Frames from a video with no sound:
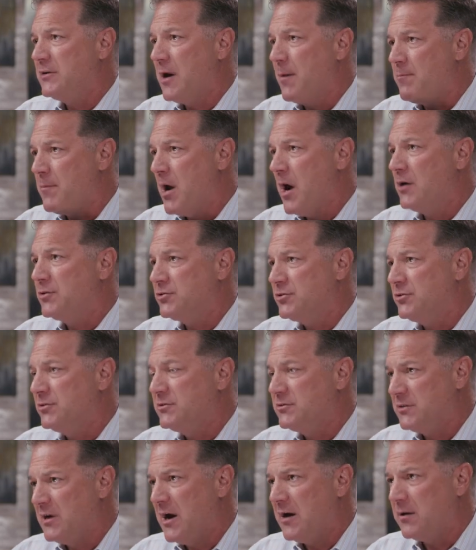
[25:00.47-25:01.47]
and I'm not sure
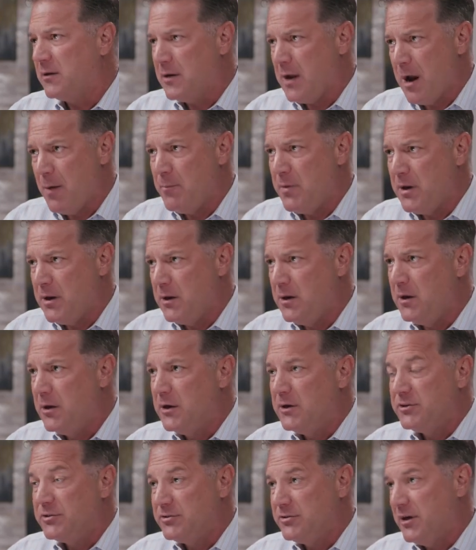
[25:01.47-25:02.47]
exactly how many
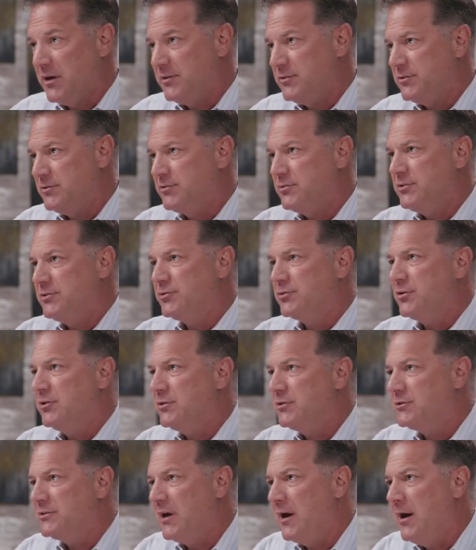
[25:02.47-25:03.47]
sessions it's going
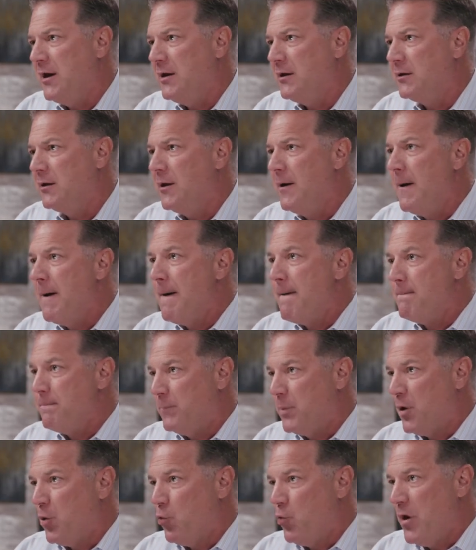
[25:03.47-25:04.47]
to take,
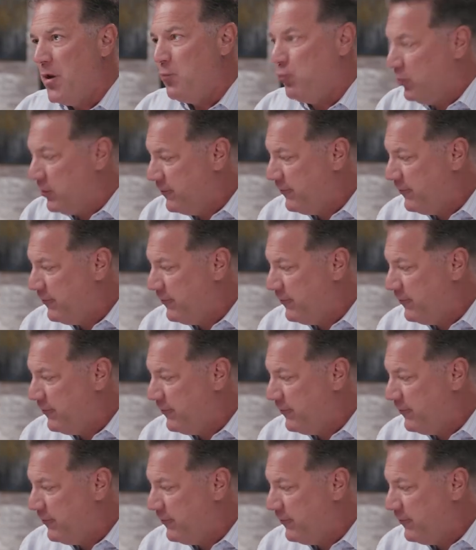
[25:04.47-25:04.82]
but when we're